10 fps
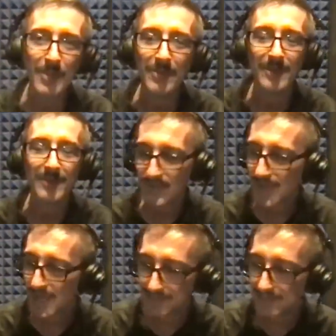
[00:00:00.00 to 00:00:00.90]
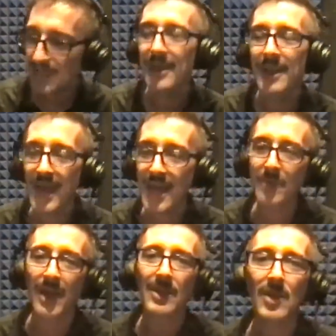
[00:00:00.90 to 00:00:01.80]
People are, they're not going to.
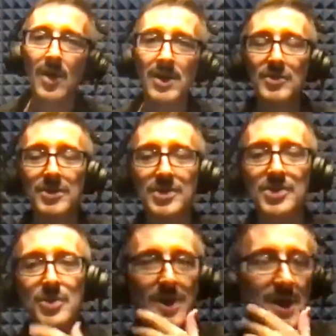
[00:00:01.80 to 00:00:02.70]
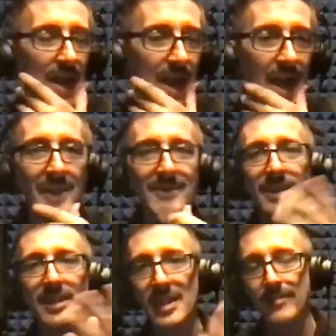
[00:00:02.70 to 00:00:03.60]
Anyway, long story short, I
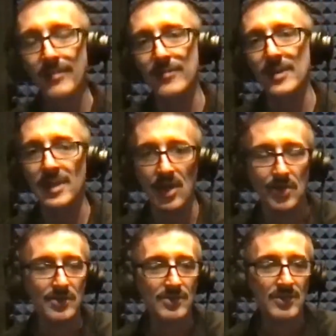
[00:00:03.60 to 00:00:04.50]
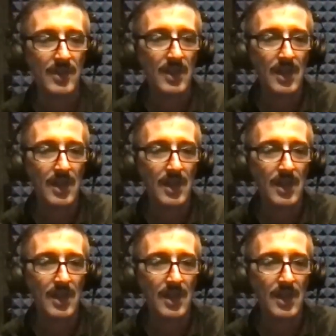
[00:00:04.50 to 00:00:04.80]
did a couple of videos.